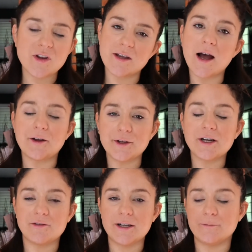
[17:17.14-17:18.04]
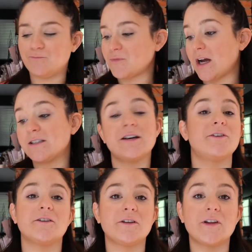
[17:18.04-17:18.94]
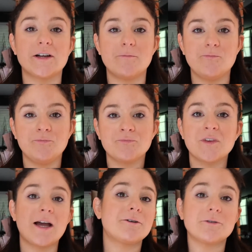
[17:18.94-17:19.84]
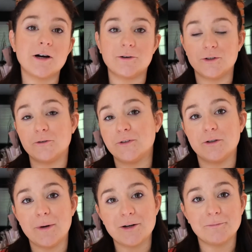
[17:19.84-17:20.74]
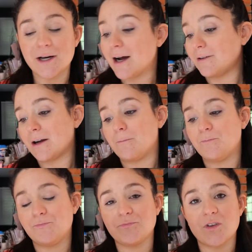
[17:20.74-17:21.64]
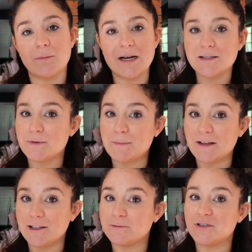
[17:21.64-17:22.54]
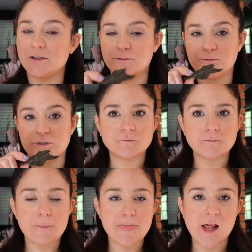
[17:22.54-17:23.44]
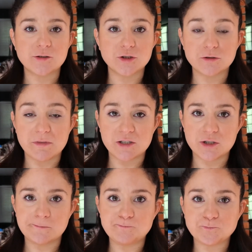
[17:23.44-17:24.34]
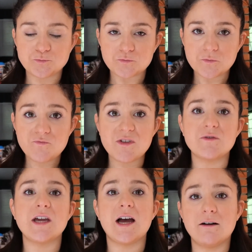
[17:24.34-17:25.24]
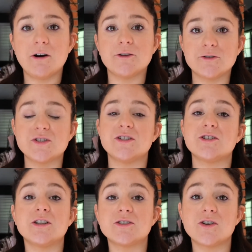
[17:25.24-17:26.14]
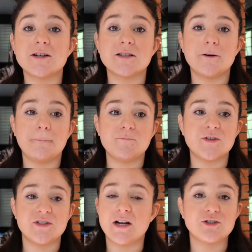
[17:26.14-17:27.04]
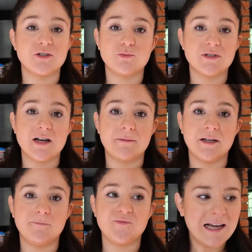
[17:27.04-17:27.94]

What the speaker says: Yeah, I think I like them. I definitely like them. I don't know how you'll feel about them, but I like them. My husband might like them too. I should mention they have other seasonings also. It's not just wasabi.